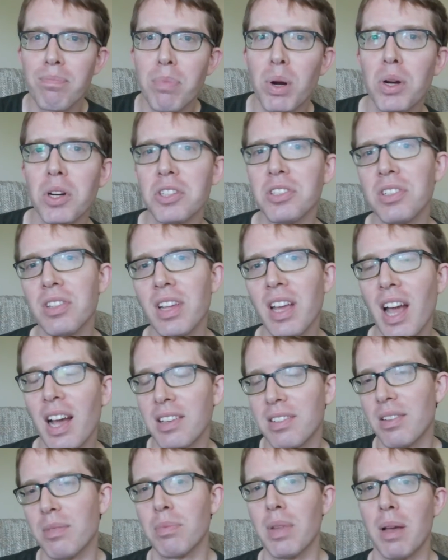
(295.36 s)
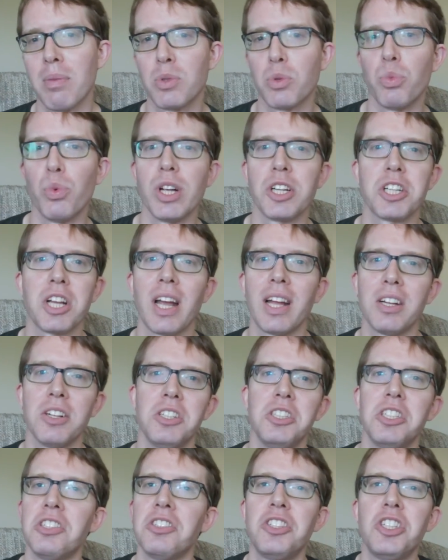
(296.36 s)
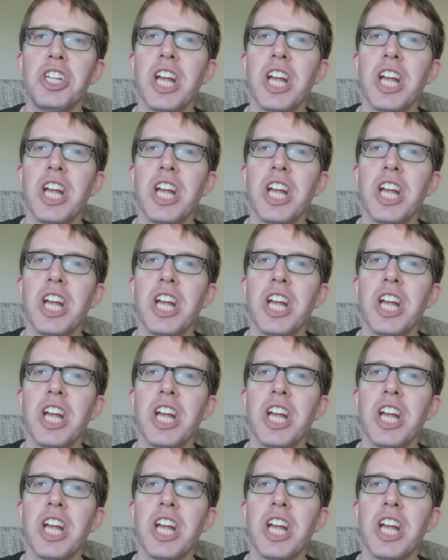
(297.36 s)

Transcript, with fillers: personally, I sometimes wish I could just